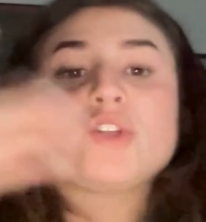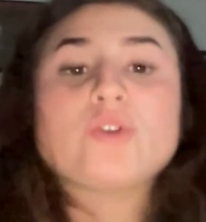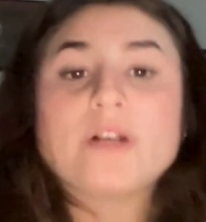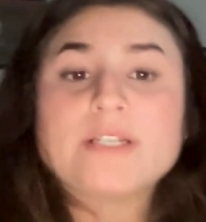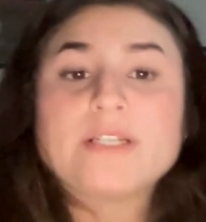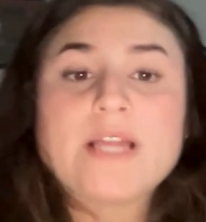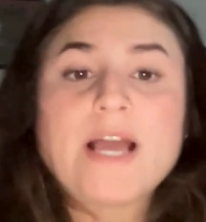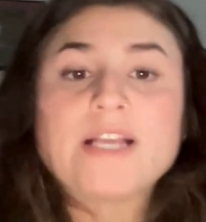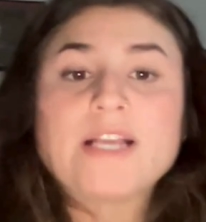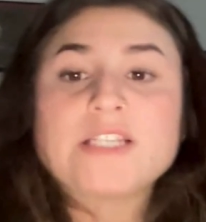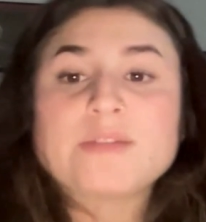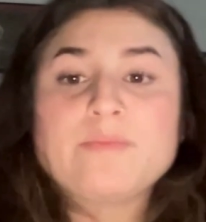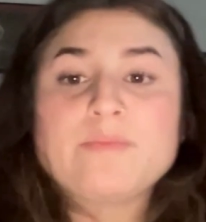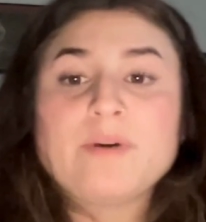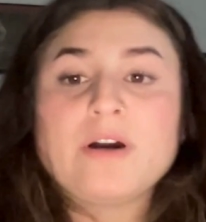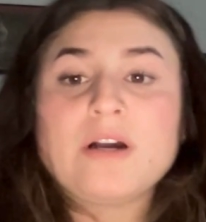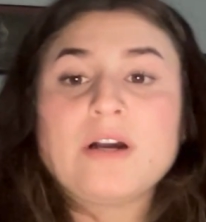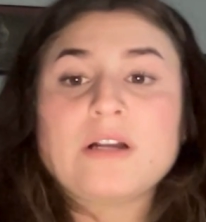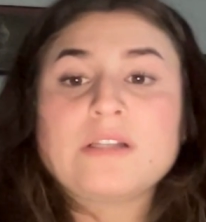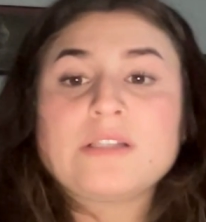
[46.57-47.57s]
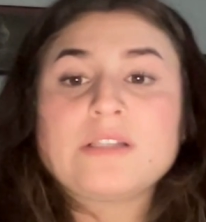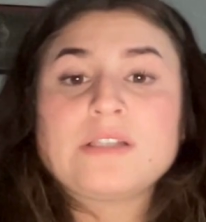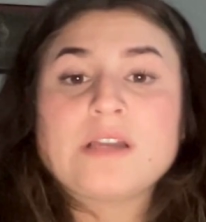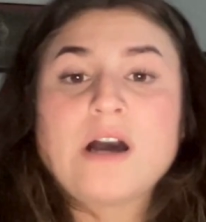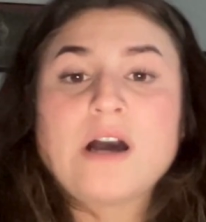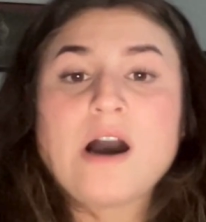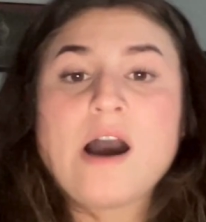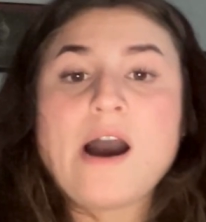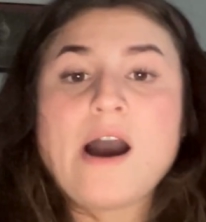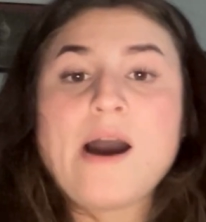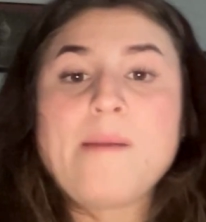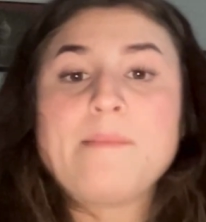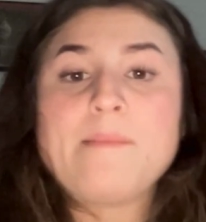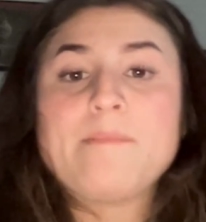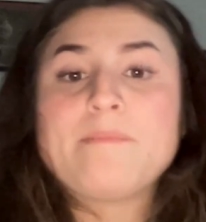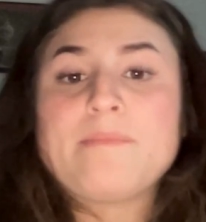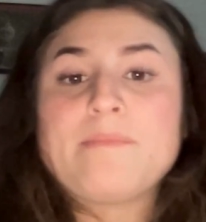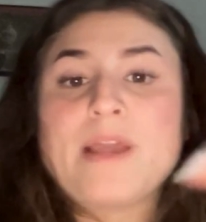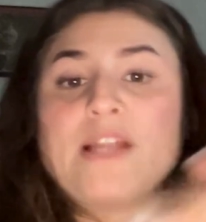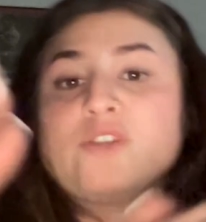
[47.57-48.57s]
to our textbooks,
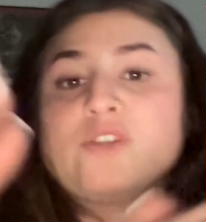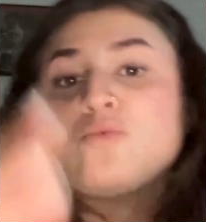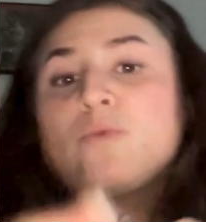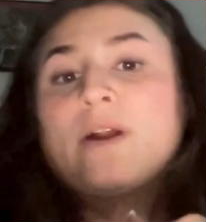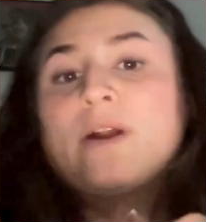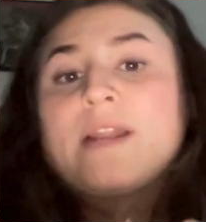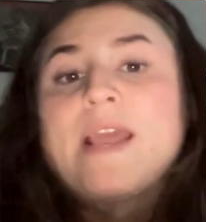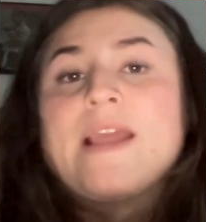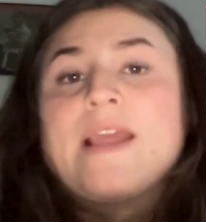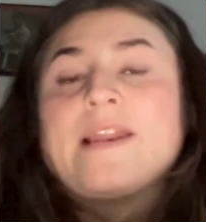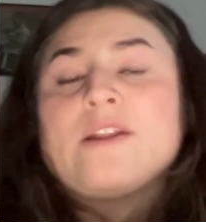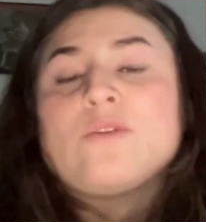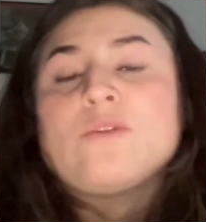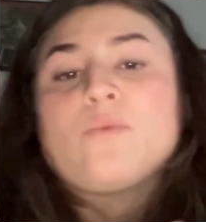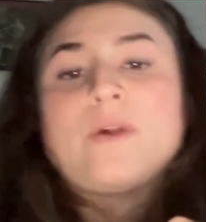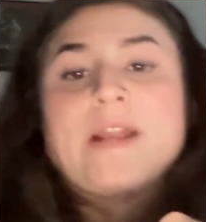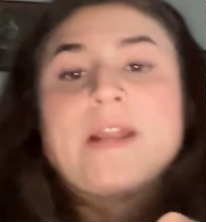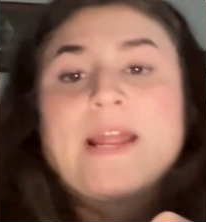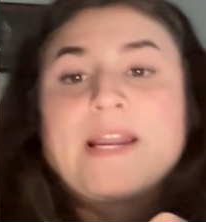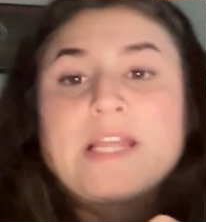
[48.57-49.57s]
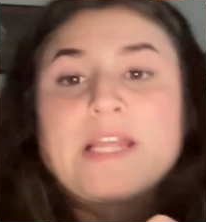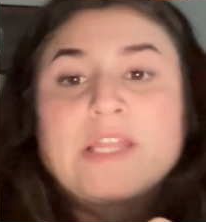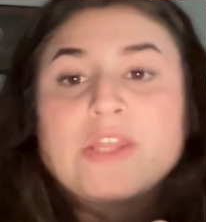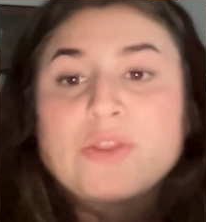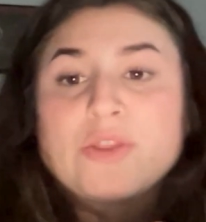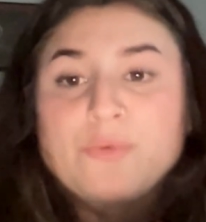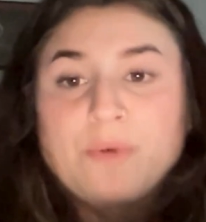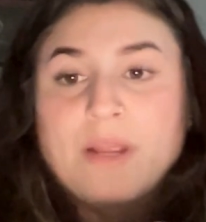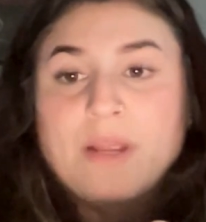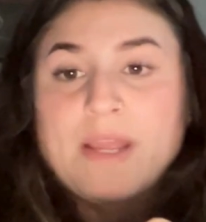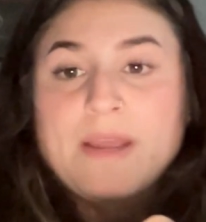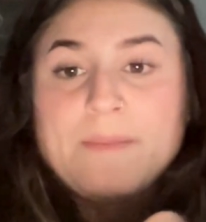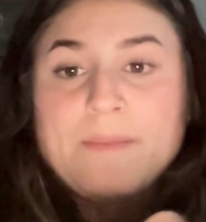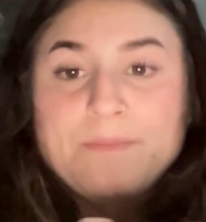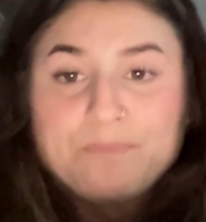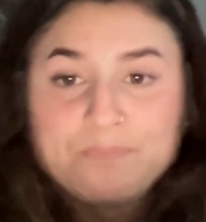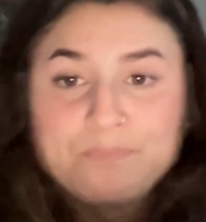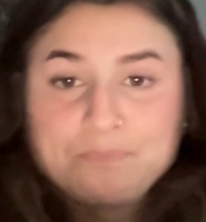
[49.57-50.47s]
page 180 to 183,